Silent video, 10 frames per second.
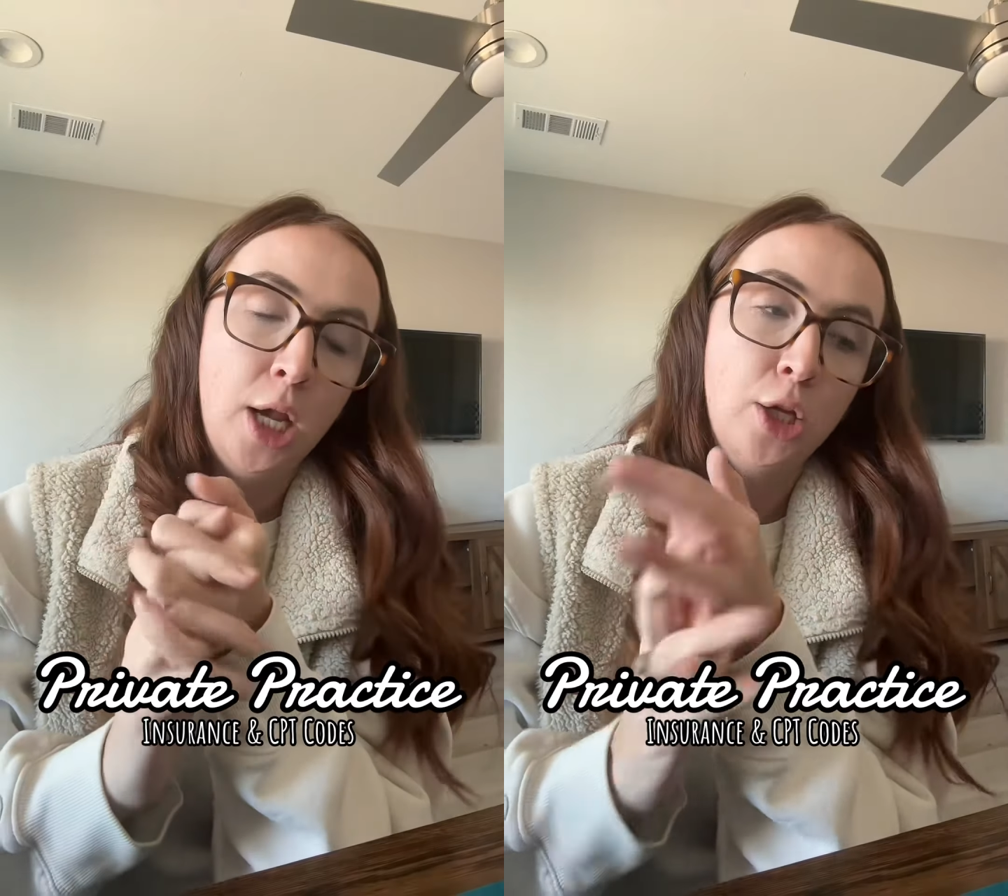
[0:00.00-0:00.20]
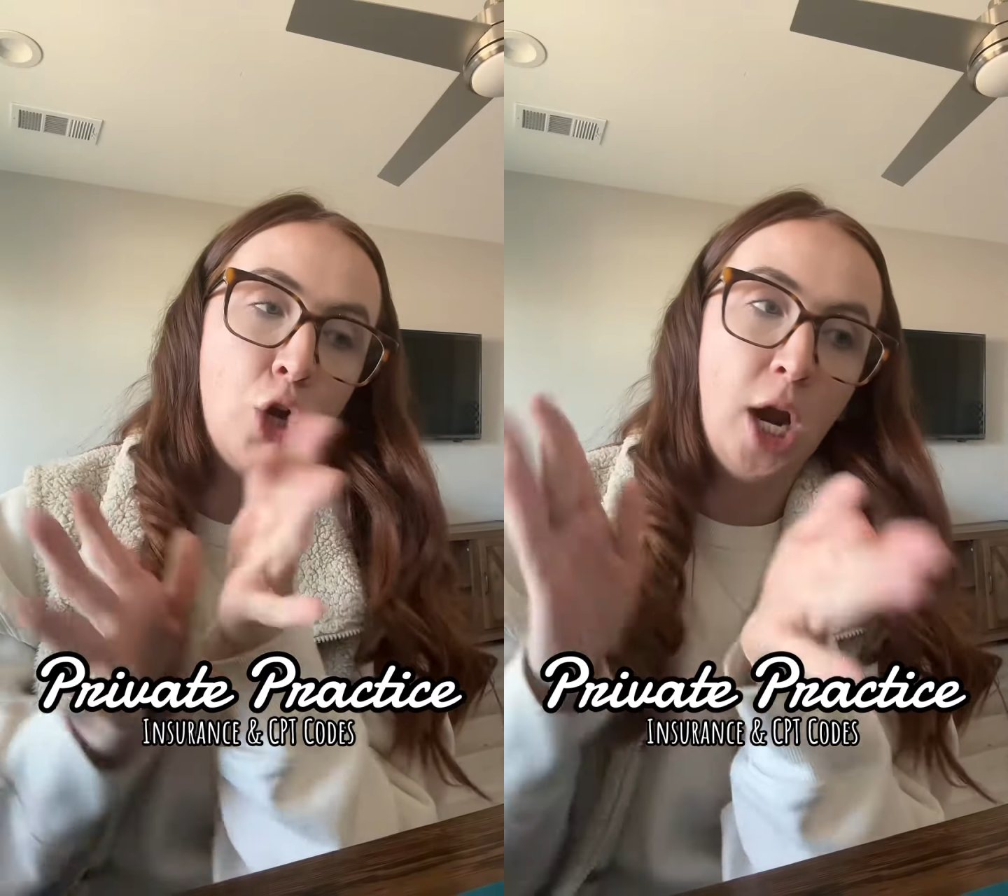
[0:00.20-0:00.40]

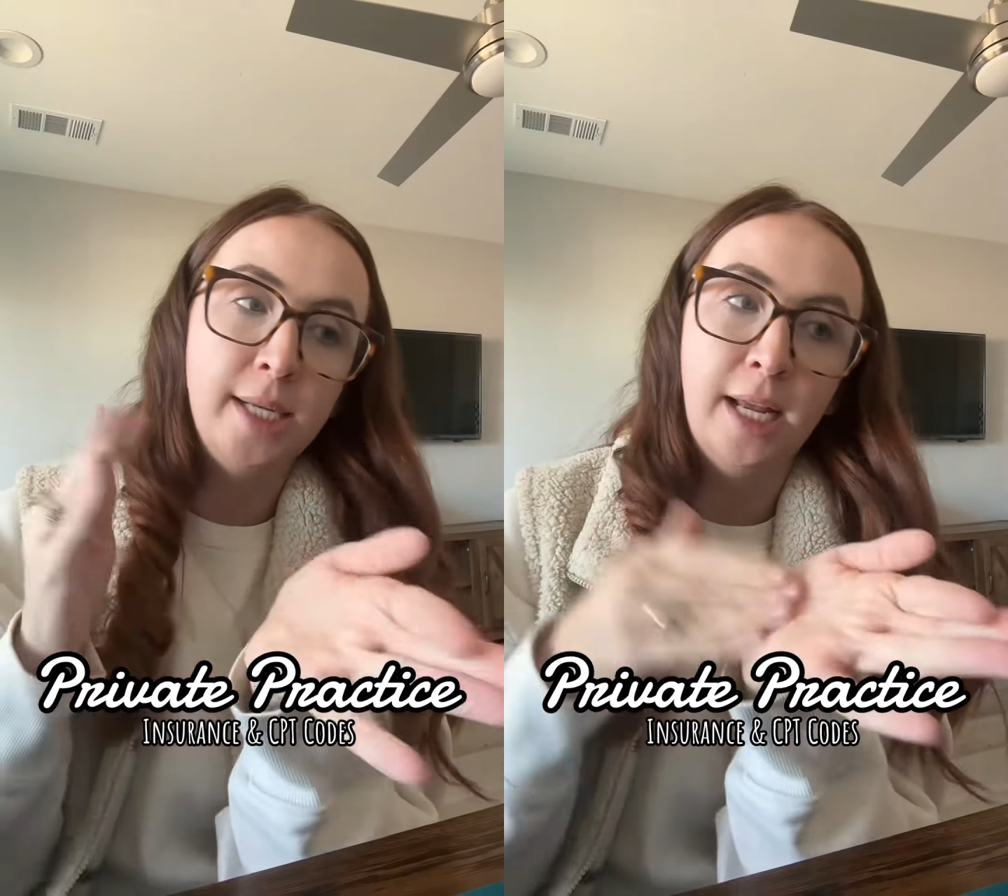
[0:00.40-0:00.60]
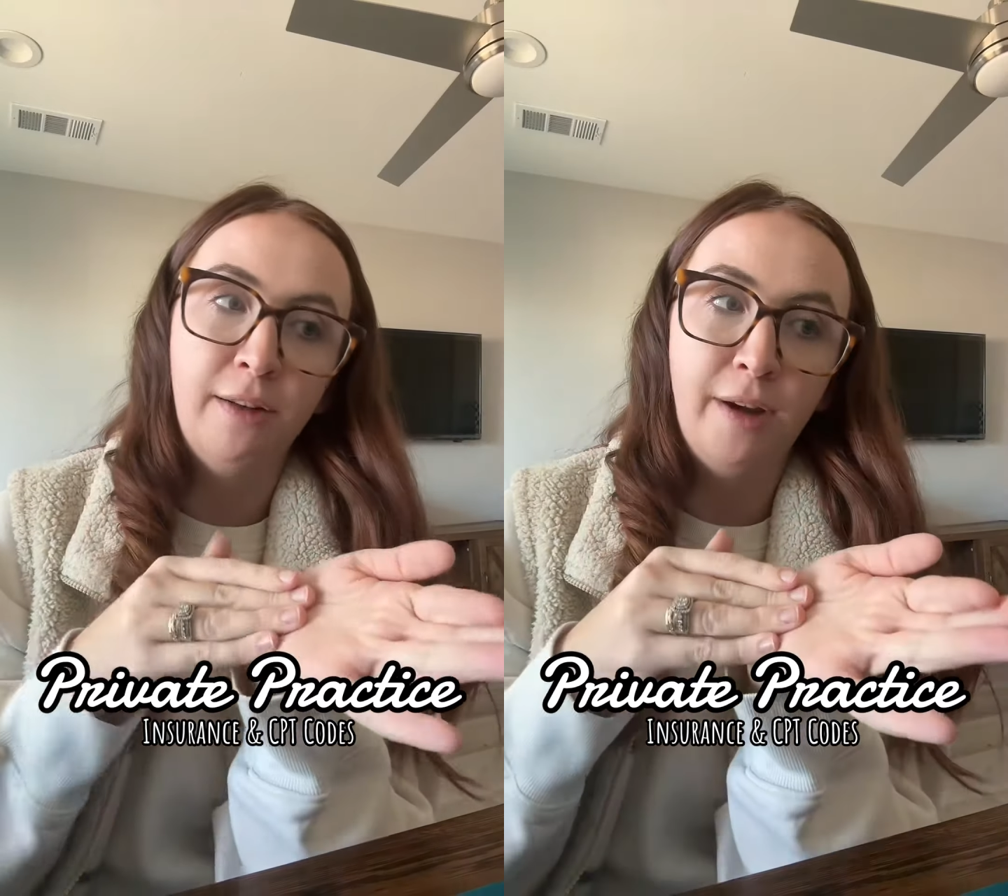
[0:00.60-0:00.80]
your
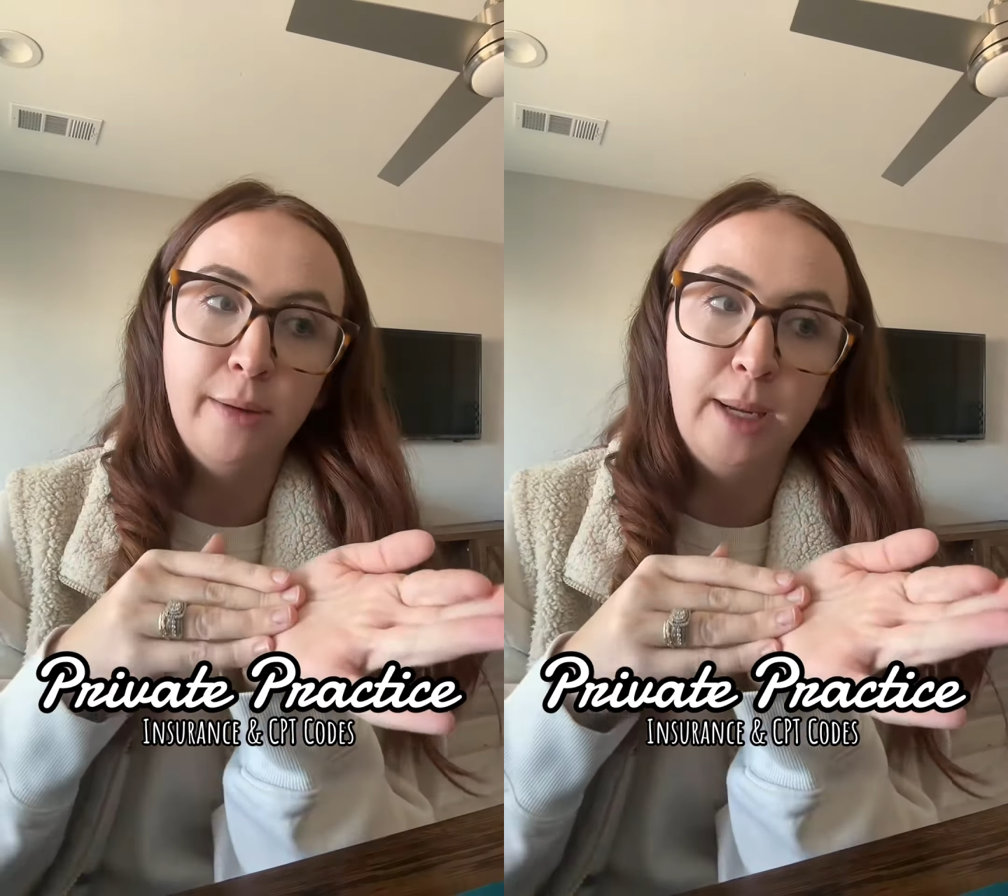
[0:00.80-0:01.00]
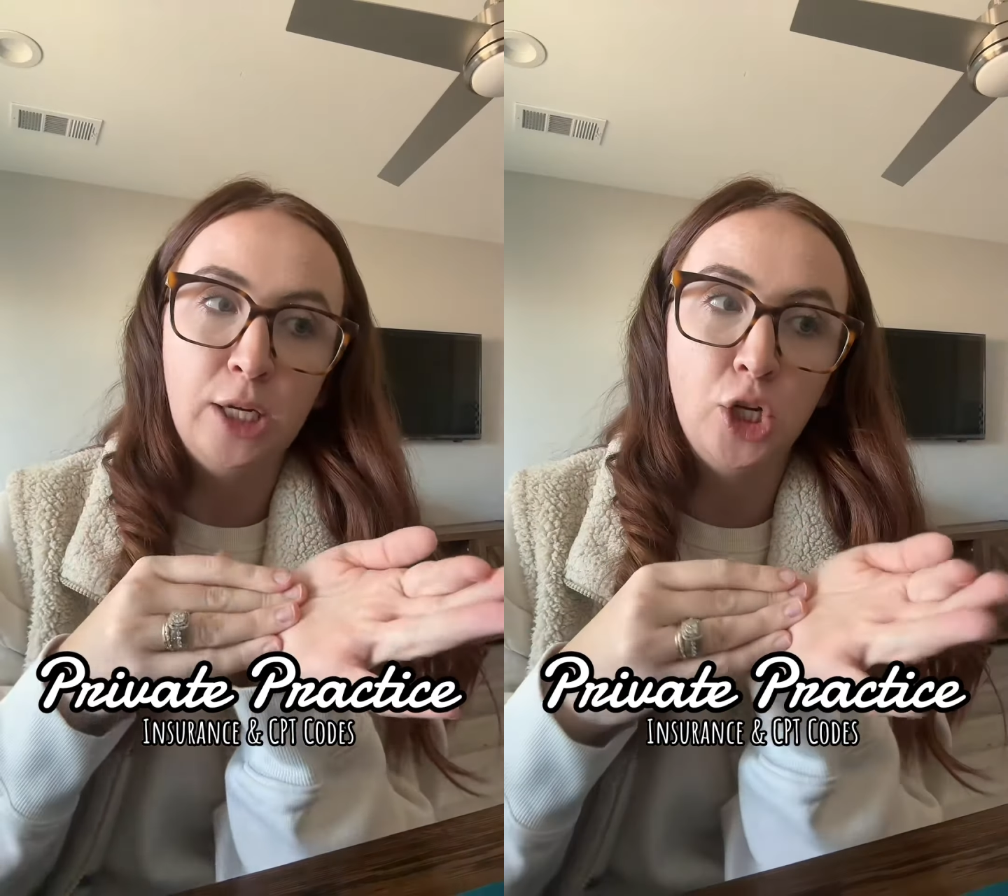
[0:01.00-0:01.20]
identified
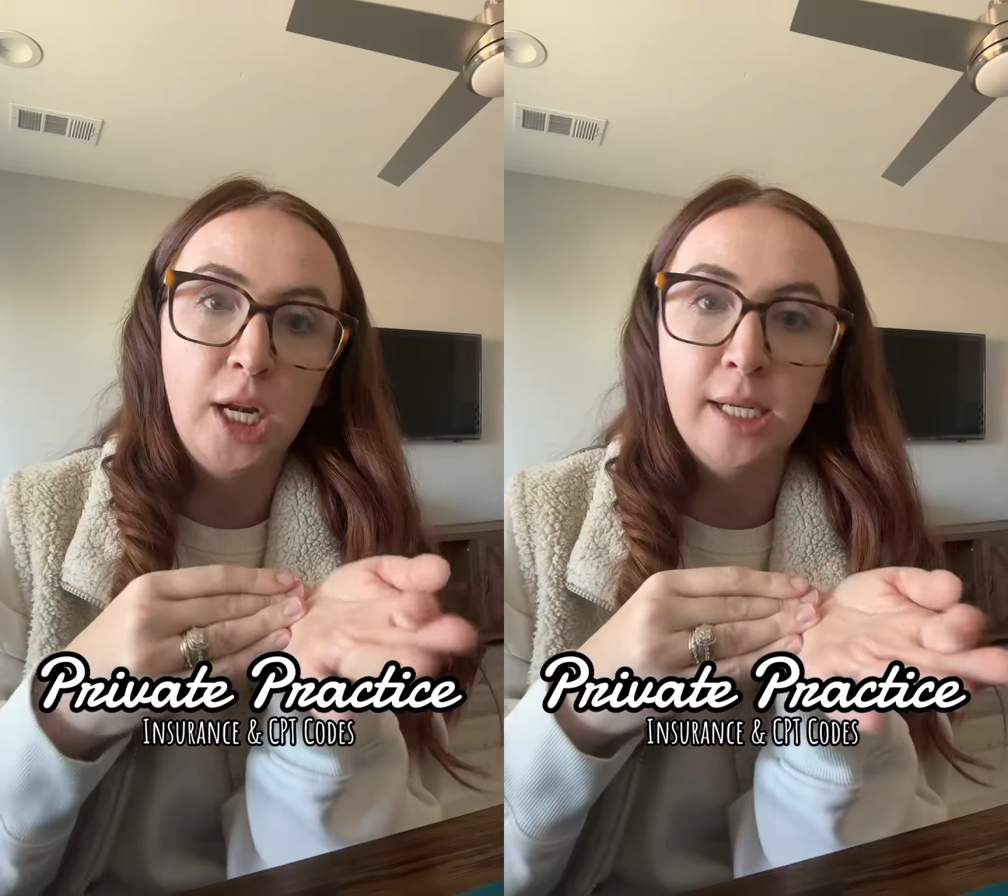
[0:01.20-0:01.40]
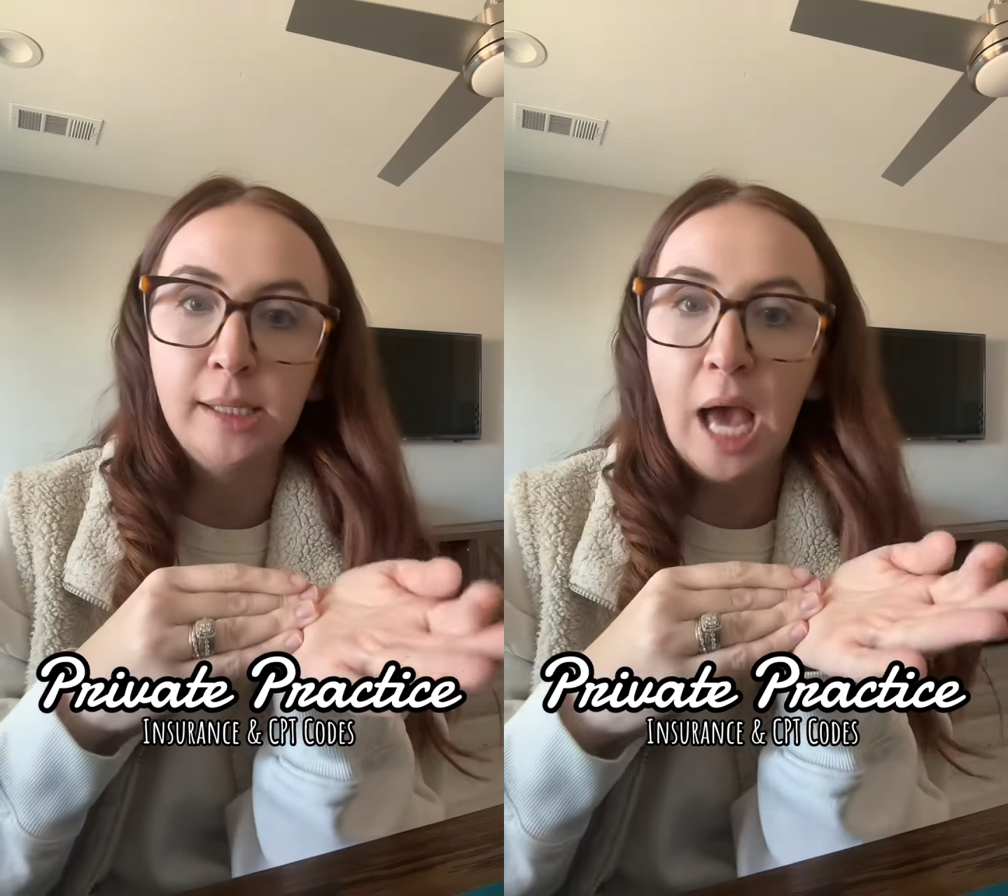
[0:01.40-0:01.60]
patient is the